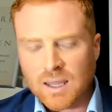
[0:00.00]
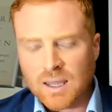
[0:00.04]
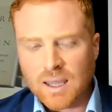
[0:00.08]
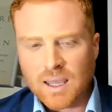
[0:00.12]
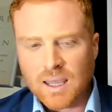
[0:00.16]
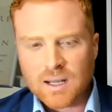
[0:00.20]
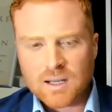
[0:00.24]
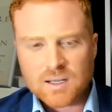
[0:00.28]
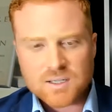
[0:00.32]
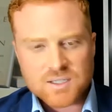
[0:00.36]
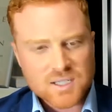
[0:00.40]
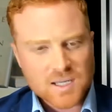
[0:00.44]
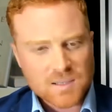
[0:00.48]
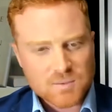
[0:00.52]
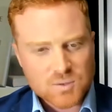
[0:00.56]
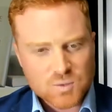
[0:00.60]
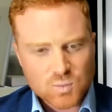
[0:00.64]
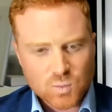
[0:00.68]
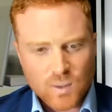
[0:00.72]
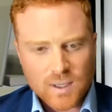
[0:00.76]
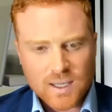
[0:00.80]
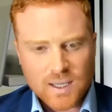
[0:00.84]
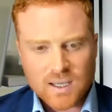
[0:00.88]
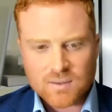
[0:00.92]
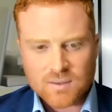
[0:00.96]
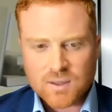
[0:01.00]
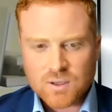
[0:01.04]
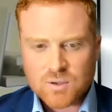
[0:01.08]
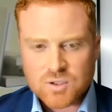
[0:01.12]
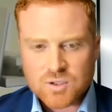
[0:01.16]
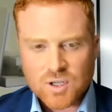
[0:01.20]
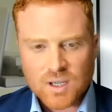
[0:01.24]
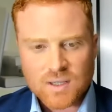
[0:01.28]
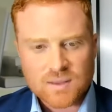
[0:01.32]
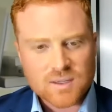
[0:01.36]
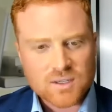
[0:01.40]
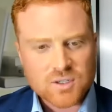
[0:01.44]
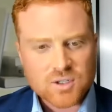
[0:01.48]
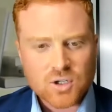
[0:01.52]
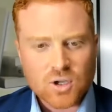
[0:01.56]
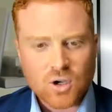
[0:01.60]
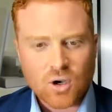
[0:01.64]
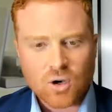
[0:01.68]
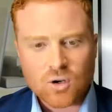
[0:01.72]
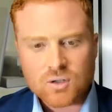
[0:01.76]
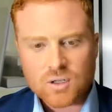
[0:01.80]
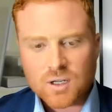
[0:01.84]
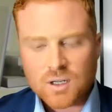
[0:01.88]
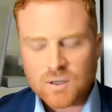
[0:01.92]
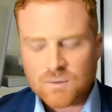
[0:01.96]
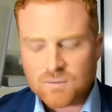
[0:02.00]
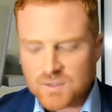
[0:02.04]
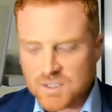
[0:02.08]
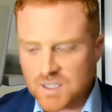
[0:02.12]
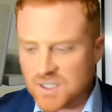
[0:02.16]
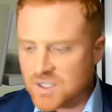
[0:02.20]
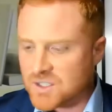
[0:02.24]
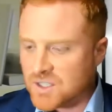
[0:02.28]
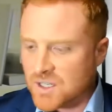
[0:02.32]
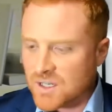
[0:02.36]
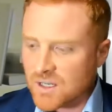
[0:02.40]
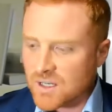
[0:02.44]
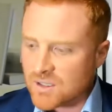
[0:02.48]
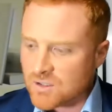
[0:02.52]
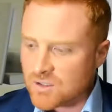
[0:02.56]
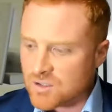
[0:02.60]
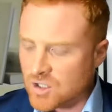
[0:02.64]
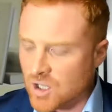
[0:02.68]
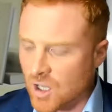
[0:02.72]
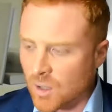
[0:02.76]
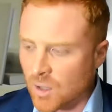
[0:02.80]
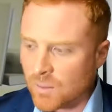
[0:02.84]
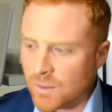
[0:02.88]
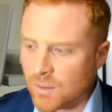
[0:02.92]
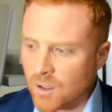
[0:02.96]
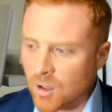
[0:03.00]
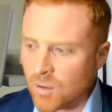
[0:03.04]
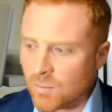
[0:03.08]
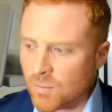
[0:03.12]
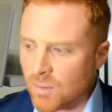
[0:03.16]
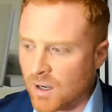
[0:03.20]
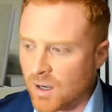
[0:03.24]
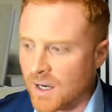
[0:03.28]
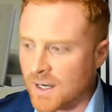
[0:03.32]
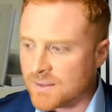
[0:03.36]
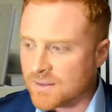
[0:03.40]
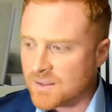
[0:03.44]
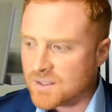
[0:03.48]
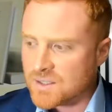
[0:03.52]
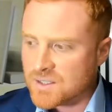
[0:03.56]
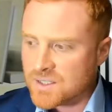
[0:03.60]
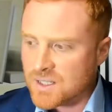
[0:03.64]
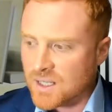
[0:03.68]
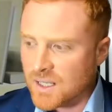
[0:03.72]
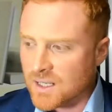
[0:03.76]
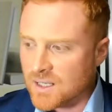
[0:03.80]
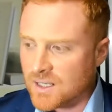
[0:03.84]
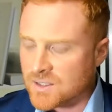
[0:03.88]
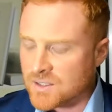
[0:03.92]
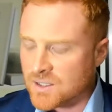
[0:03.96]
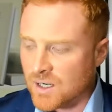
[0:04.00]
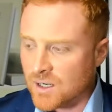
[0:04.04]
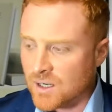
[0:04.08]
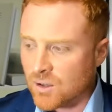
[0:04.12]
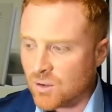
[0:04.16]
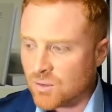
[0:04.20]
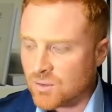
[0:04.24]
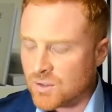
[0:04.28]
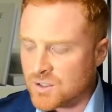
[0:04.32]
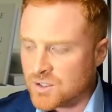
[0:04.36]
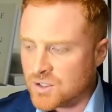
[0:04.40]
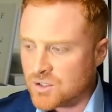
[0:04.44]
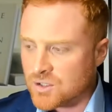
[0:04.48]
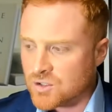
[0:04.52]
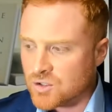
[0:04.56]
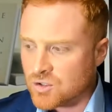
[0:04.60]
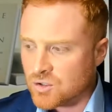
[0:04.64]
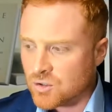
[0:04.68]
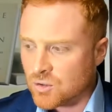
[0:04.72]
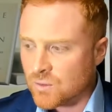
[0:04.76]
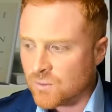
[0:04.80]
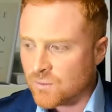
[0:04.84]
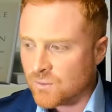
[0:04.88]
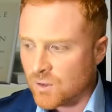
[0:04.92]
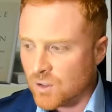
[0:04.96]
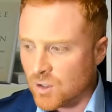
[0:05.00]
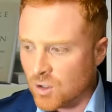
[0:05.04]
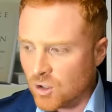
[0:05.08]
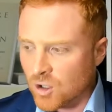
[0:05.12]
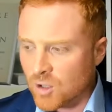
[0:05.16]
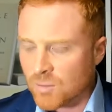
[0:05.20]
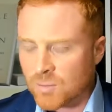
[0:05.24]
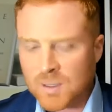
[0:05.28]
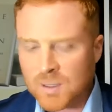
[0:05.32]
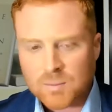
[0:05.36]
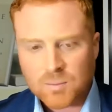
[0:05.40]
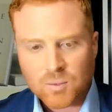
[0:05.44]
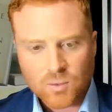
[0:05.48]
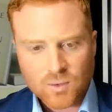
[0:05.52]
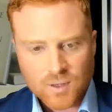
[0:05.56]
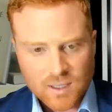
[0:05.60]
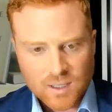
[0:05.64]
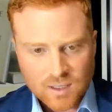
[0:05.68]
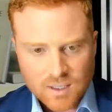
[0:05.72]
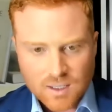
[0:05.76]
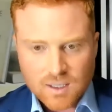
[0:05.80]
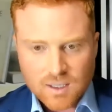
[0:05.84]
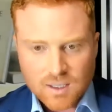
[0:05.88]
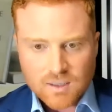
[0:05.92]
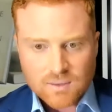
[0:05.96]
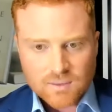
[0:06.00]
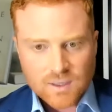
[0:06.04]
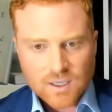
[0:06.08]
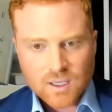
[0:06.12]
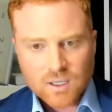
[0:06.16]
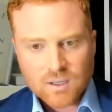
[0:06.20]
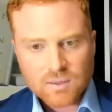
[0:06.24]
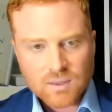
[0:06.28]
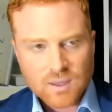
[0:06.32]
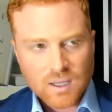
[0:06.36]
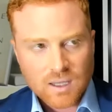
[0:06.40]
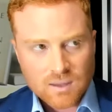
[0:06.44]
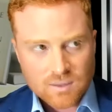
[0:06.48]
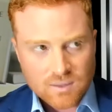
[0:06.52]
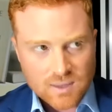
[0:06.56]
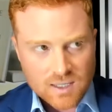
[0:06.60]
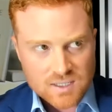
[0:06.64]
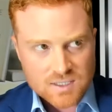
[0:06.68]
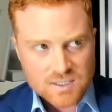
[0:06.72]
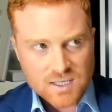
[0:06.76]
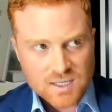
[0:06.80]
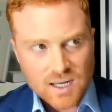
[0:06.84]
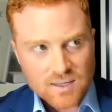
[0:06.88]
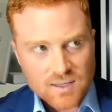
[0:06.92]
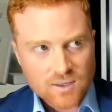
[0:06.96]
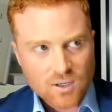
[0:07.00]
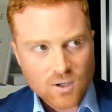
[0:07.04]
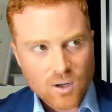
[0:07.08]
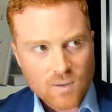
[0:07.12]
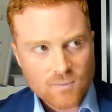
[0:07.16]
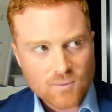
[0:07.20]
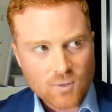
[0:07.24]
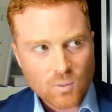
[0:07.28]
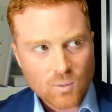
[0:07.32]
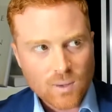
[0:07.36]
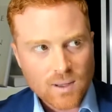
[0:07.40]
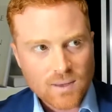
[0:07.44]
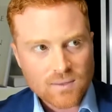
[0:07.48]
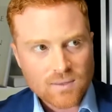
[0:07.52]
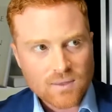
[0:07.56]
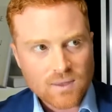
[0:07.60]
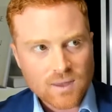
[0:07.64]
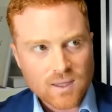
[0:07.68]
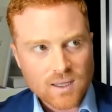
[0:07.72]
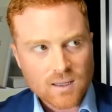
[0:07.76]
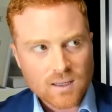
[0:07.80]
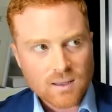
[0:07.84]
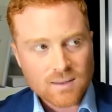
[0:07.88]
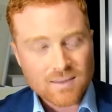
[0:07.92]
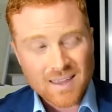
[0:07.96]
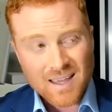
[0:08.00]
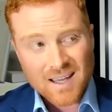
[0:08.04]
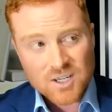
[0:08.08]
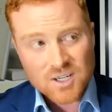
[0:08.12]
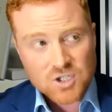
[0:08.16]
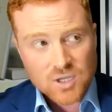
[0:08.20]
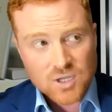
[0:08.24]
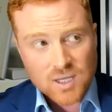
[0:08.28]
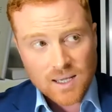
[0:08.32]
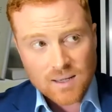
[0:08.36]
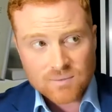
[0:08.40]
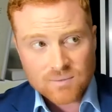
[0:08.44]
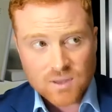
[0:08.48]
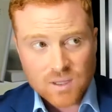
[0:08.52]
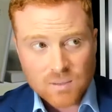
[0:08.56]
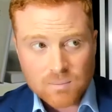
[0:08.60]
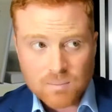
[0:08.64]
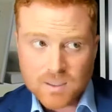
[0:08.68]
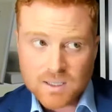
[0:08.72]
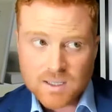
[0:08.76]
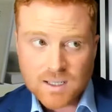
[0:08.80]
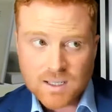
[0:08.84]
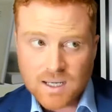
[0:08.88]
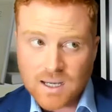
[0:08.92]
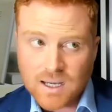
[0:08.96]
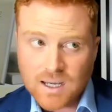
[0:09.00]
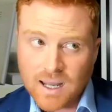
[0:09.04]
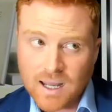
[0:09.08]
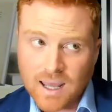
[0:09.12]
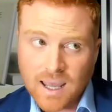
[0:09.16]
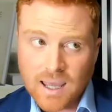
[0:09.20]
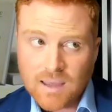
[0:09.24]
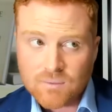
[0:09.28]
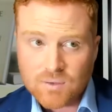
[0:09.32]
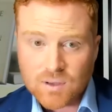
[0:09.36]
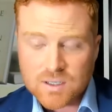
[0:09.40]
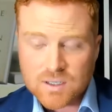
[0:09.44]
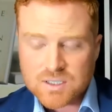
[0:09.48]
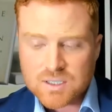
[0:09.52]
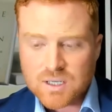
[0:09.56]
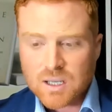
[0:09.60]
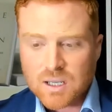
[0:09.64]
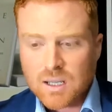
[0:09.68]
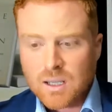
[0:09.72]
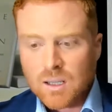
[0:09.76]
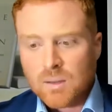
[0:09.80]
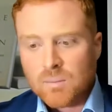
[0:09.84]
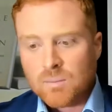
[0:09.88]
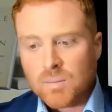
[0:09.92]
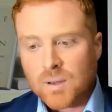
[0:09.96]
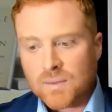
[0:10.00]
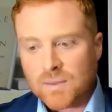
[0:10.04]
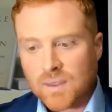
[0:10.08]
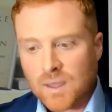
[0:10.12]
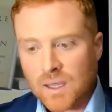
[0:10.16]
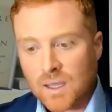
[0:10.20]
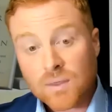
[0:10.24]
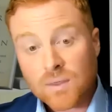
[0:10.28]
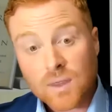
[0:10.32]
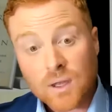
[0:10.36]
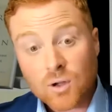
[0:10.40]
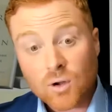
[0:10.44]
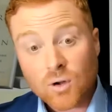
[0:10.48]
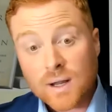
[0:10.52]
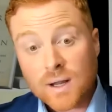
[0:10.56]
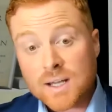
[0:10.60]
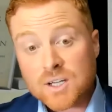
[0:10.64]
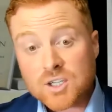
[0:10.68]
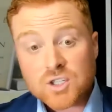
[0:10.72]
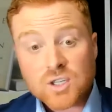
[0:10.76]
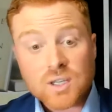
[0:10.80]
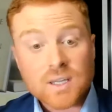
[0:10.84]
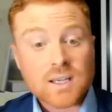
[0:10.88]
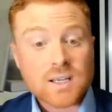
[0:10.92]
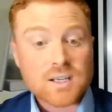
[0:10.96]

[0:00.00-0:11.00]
And it seemed weird. There was like this cognitive dissonance going on behind the scenes. And I know this is true for a lot of people that they, they, they say they're going for one thing, they actually have the ability to have it, but that they're, they're not actually